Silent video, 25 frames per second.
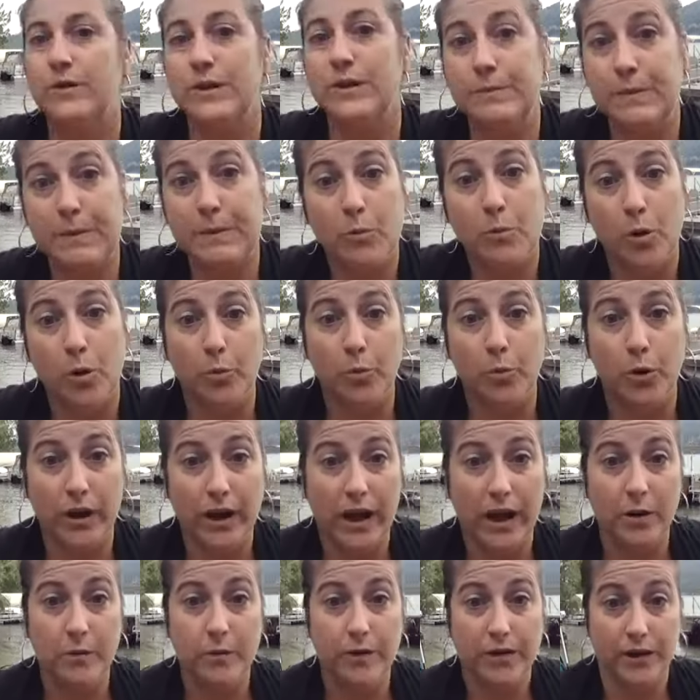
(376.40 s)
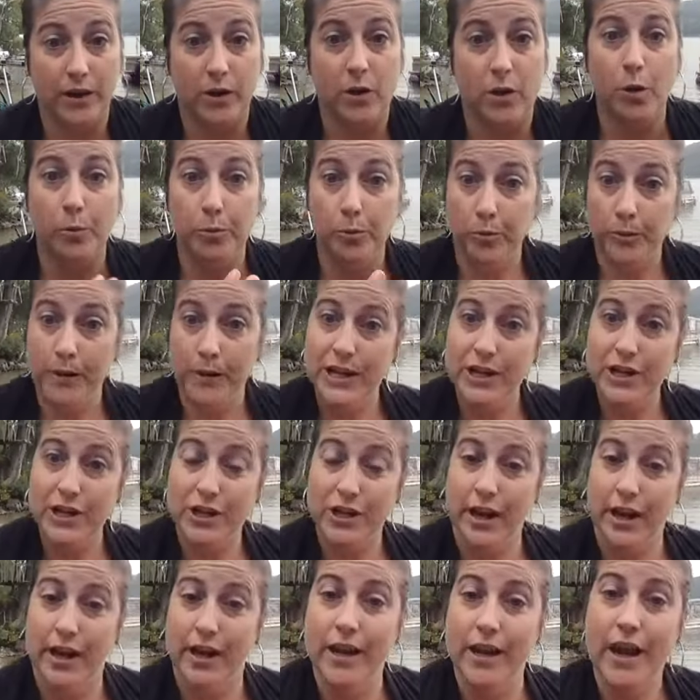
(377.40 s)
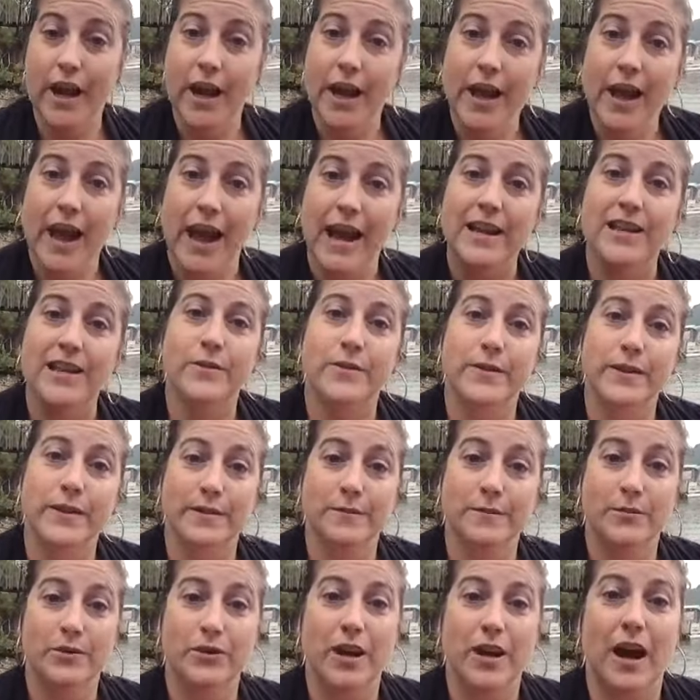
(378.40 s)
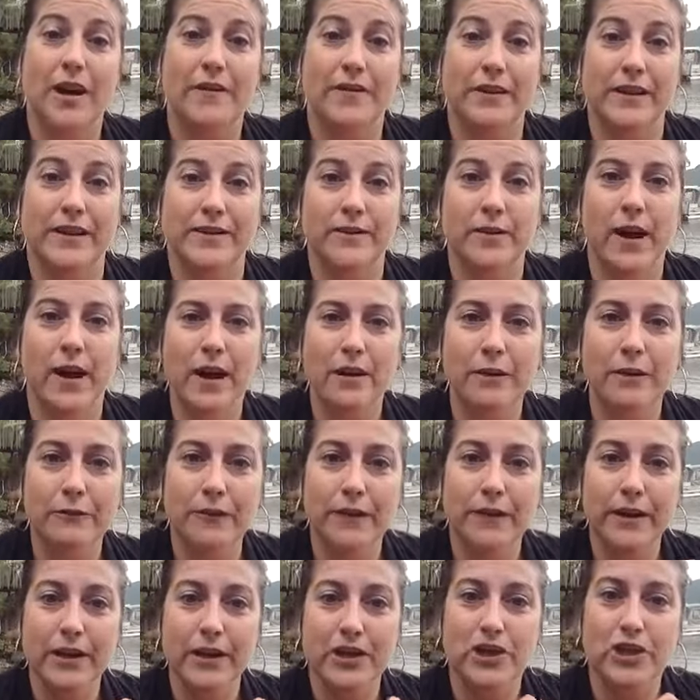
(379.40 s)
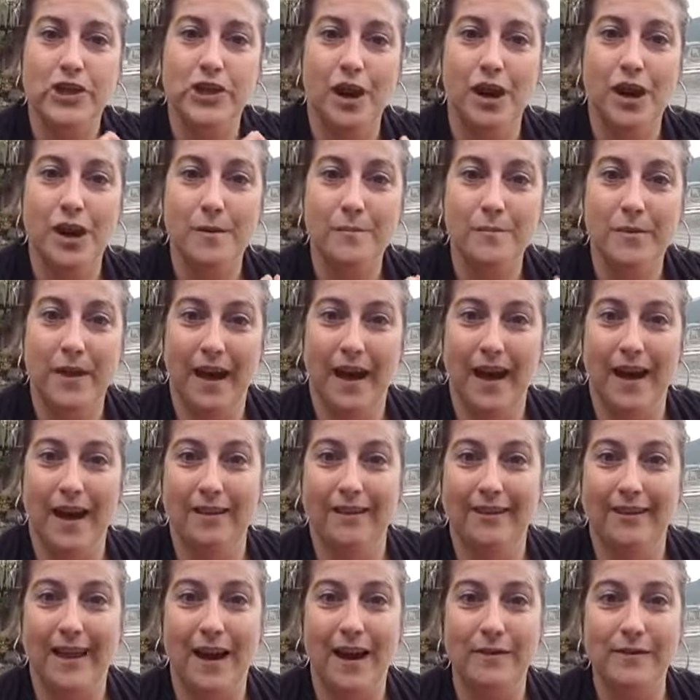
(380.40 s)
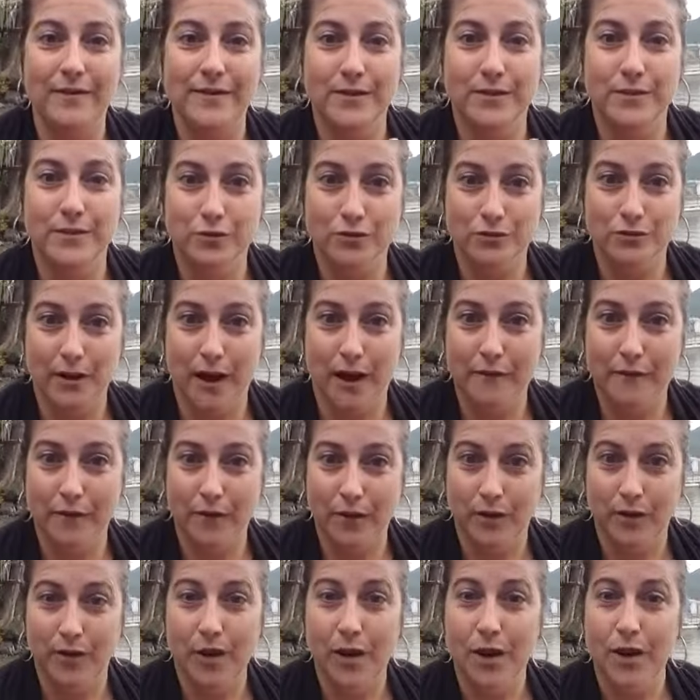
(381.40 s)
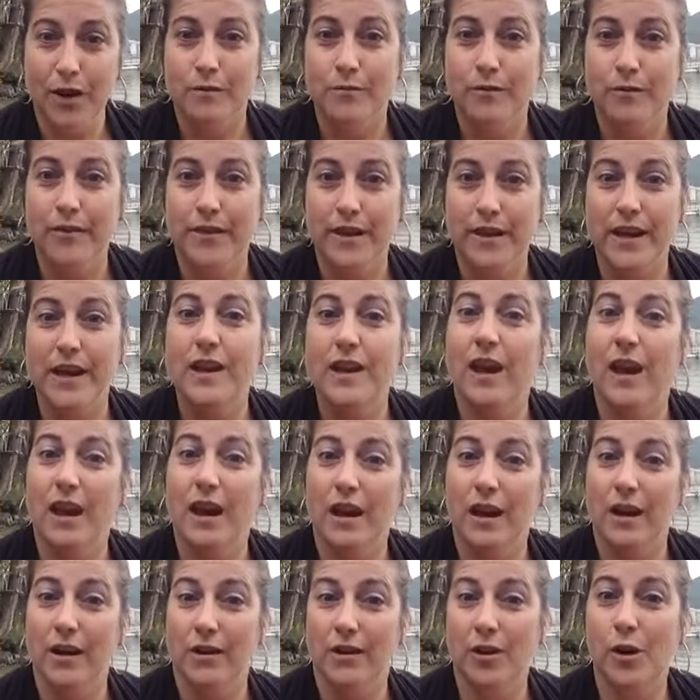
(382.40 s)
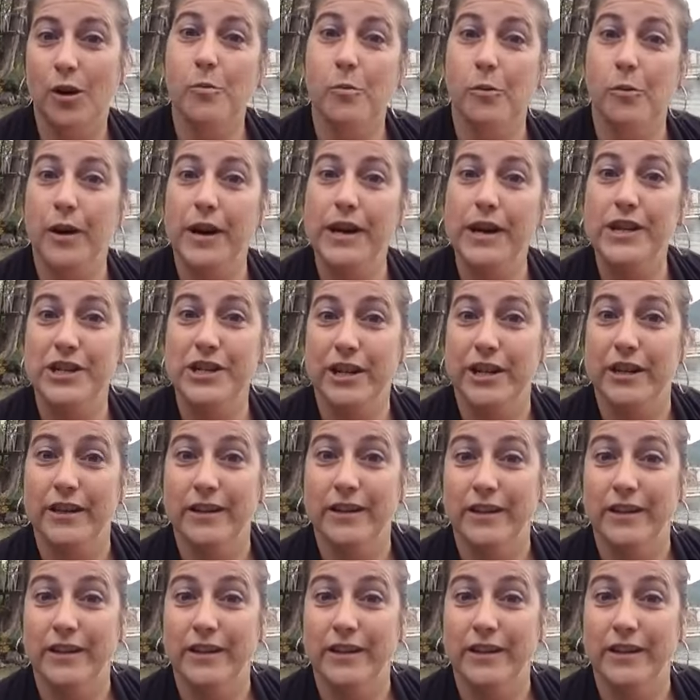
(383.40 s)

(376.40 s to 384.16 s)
been more working with a corporation and doing some traveling. So how do you find a job that allows you to travel within a corporation?